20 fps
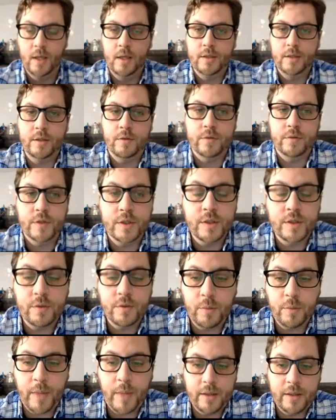So just a
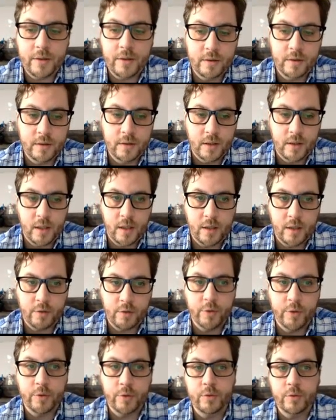reminder,
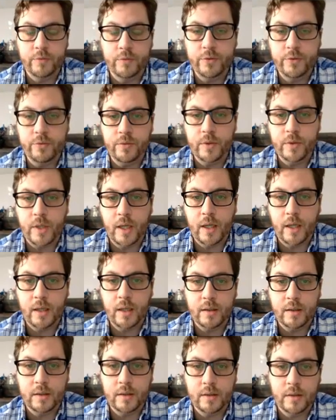critical review
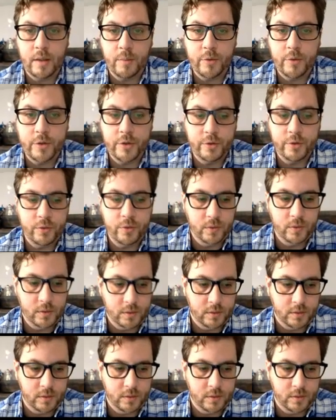number 2,